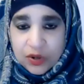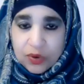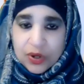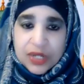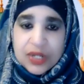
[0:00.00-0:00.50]

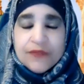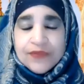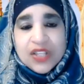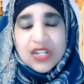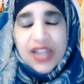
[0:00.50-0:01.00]
on
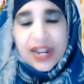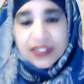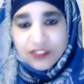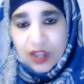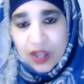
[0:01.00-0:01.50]
for the
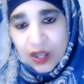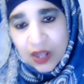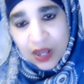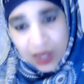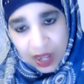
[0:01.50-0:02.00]
next
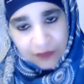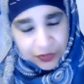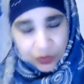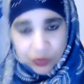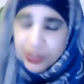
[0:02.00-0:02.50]

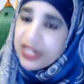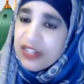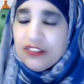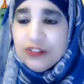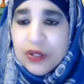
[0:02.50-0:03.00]
few
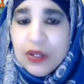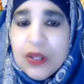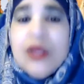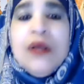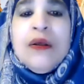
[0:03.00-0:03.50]
weeks.
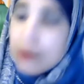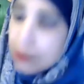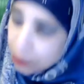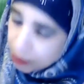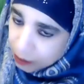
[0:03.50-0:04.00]

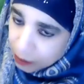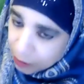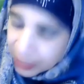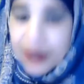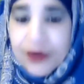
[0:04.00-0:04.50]

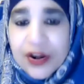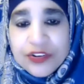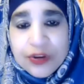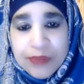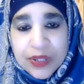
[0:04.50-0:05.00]

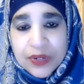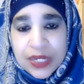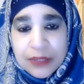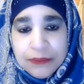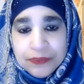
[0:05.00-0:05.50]
Character
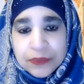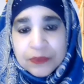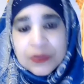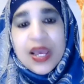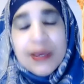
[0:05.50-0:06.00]
building
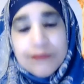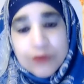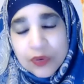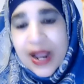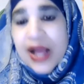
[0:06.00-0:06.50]
and
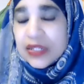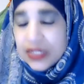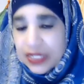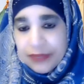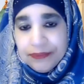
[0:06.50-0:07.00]

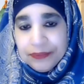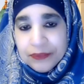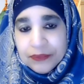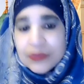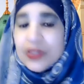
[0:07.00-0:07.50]
morality.
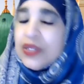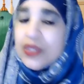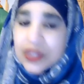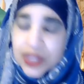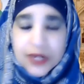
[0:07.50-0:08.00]

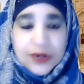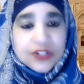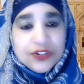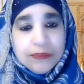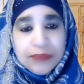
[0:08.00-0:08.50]

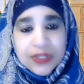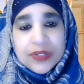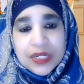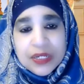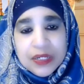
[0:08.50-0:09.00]
Character
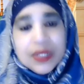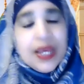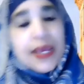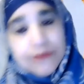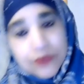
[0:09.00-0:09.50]
building
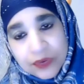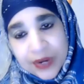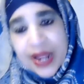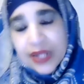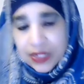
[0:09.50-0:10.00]
and
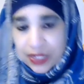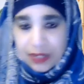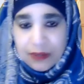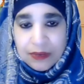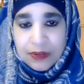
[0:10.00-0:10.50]
morality.